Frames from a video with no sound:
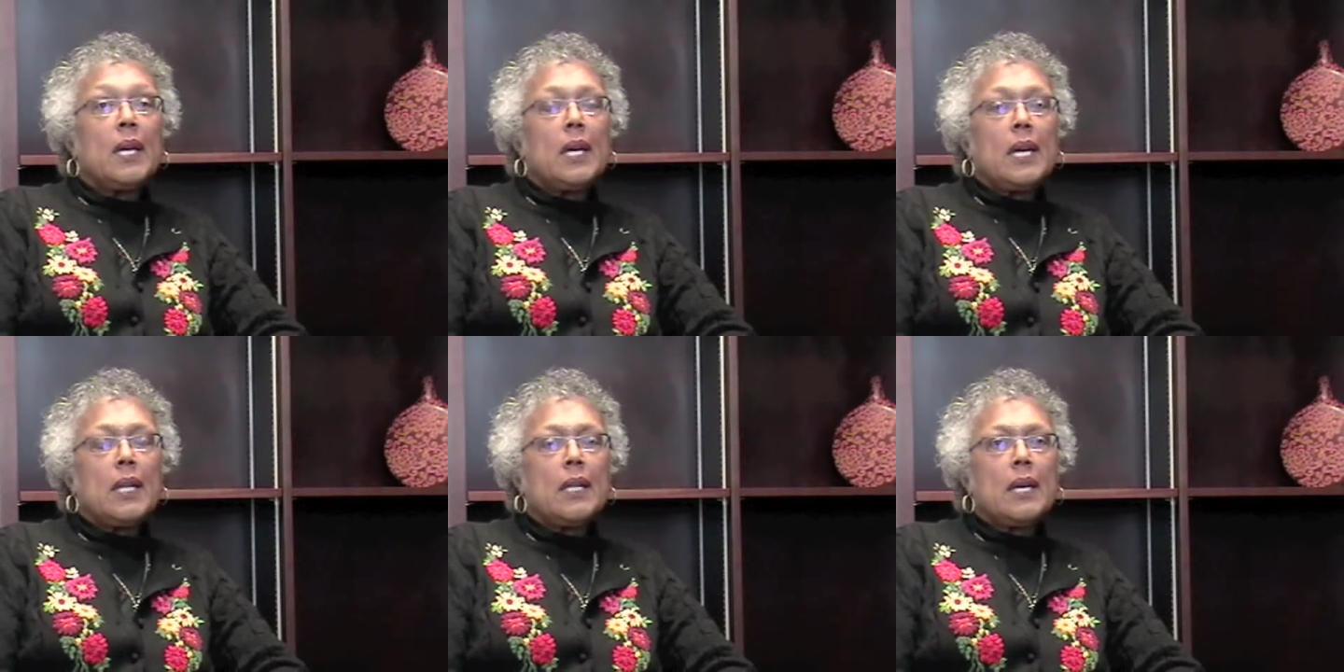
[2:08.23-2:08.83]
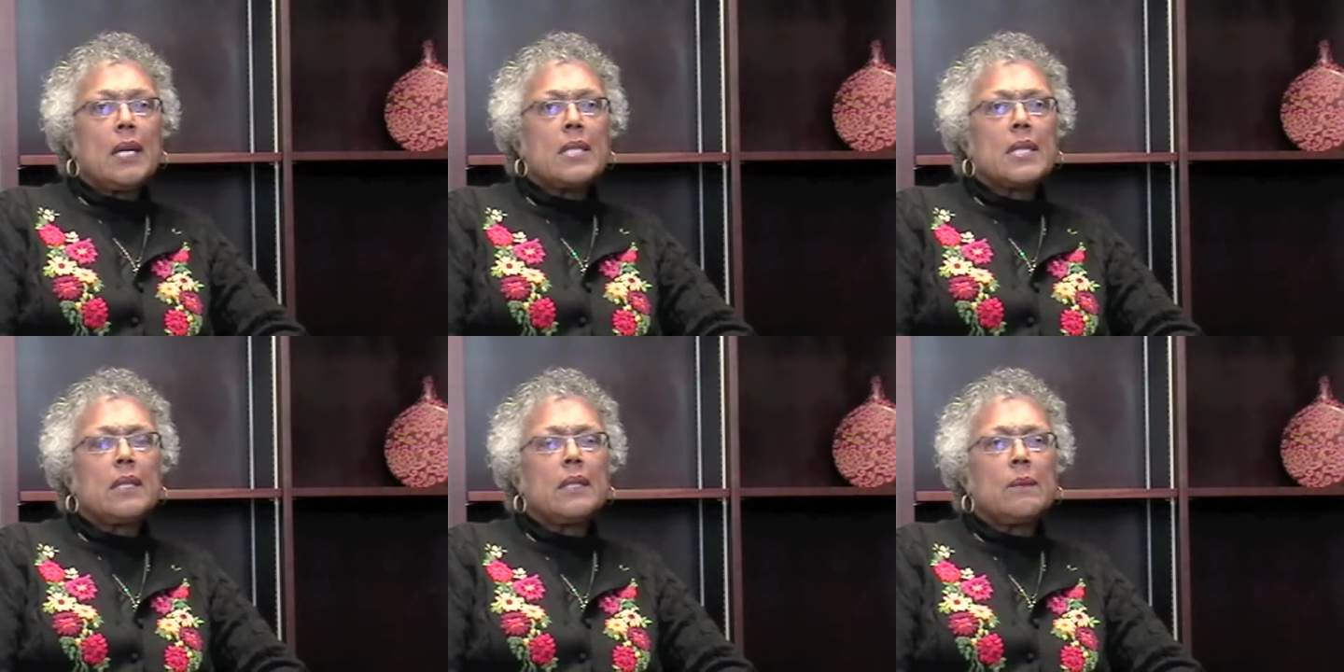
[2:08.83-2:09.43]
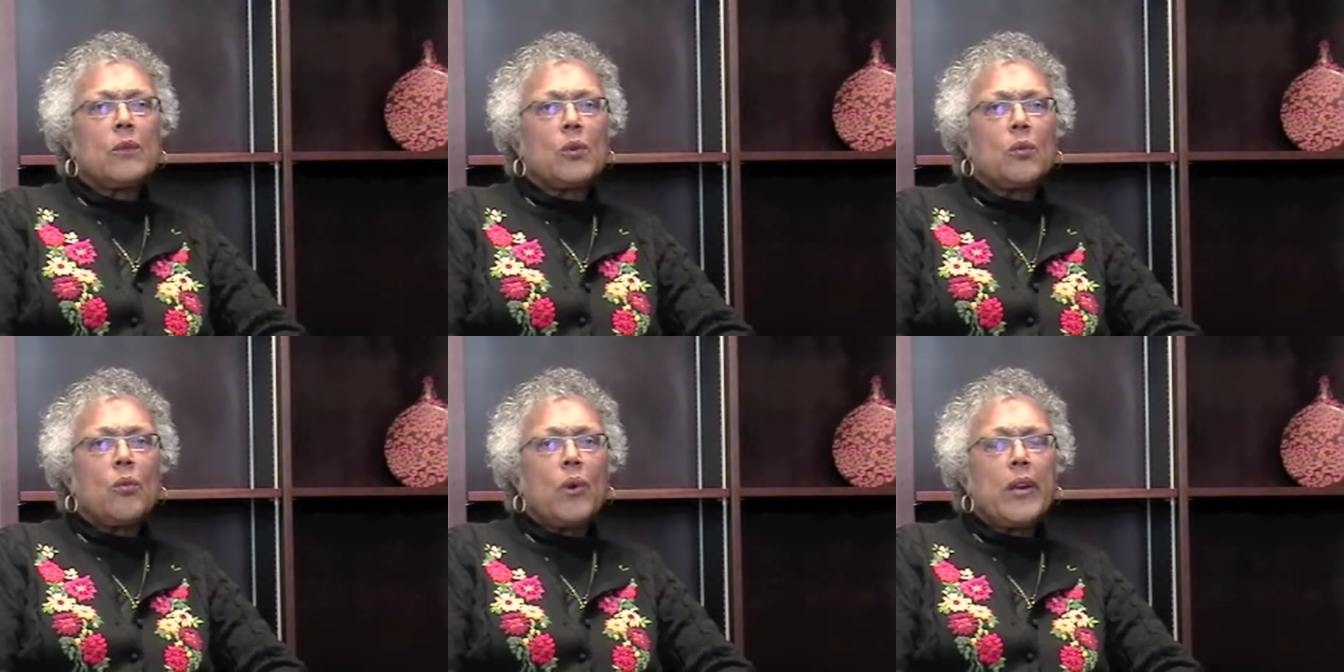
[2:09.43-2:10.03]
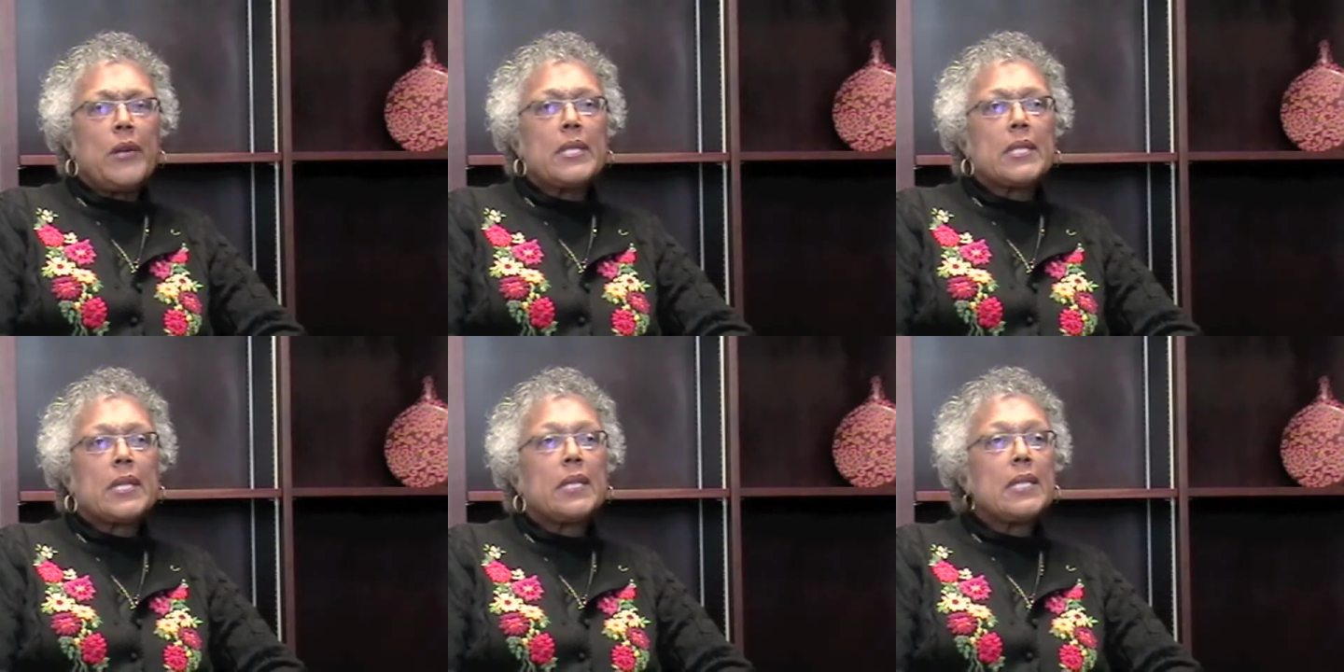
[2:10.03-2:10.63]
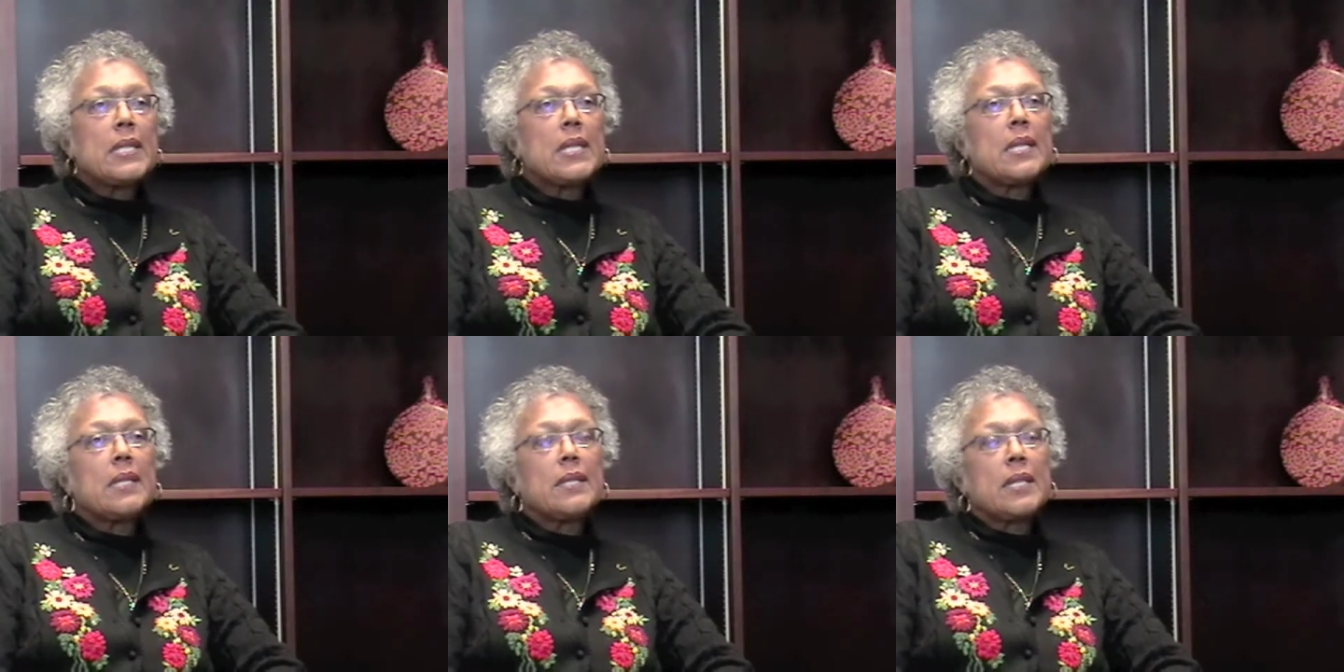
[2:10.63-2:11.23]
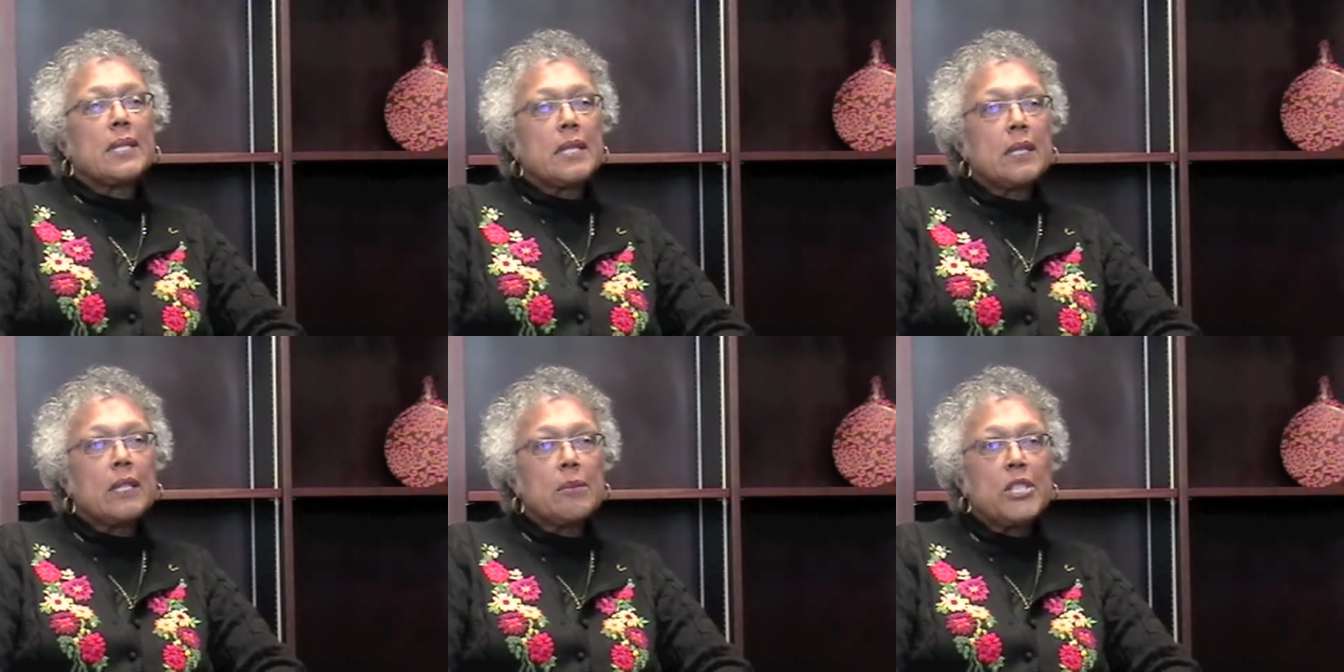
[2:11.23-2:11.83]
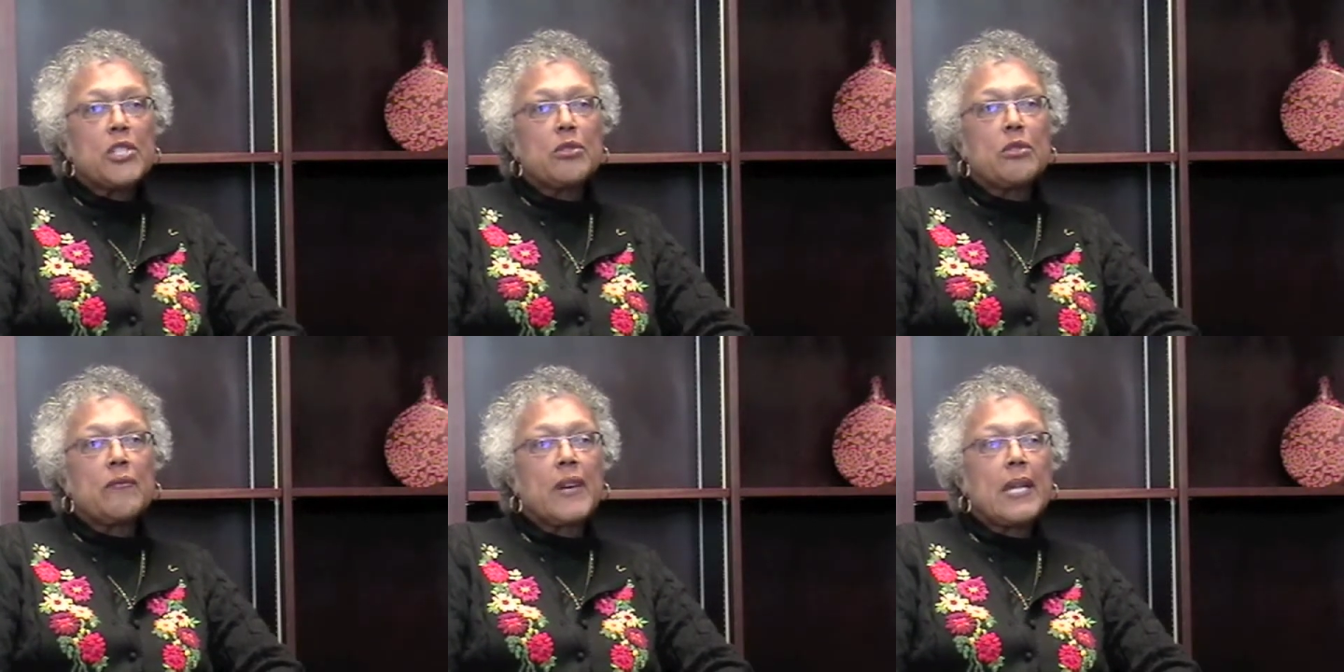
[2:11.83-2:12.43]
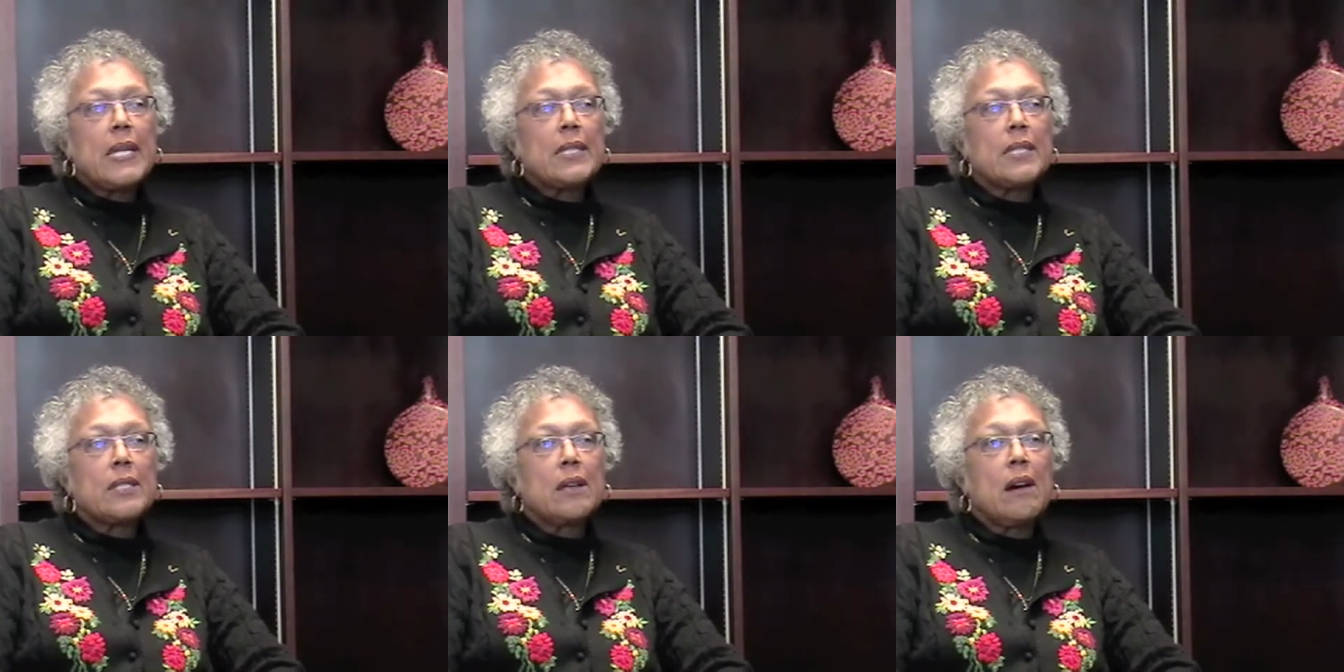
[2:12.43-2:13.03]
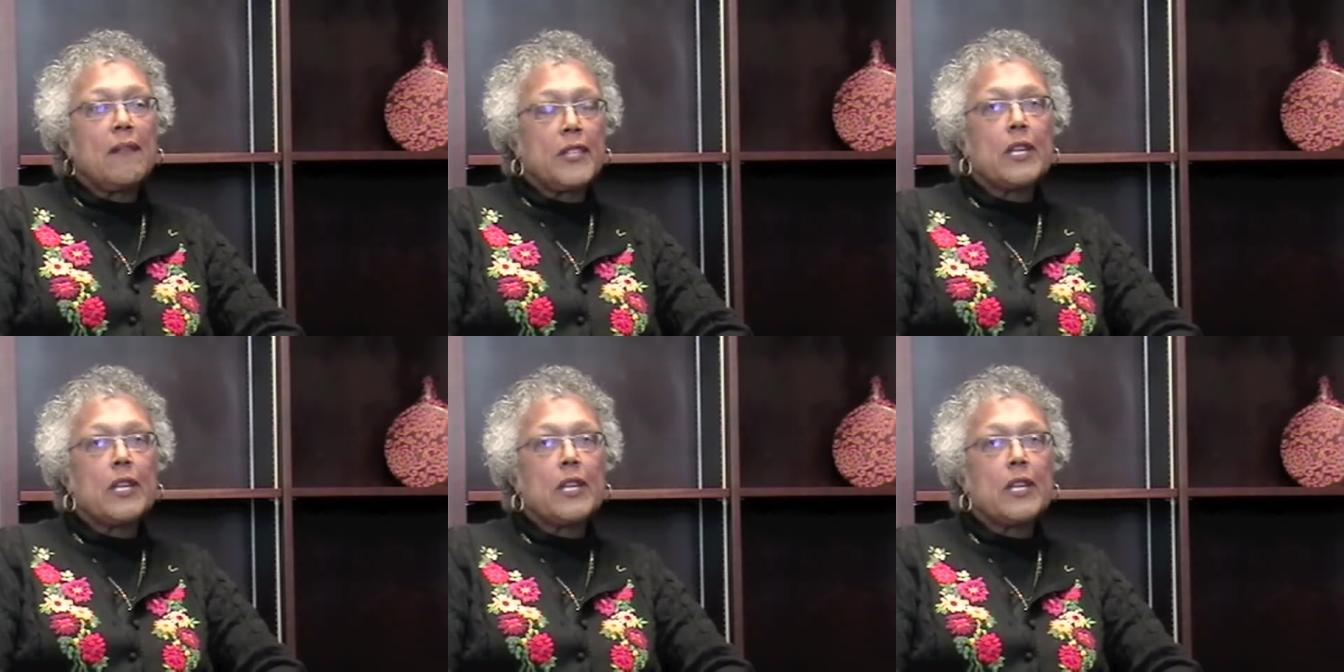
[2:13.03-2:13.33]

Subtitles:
And I said to him, well, where is it? And he said, it's in the Commissioner of Finance's office.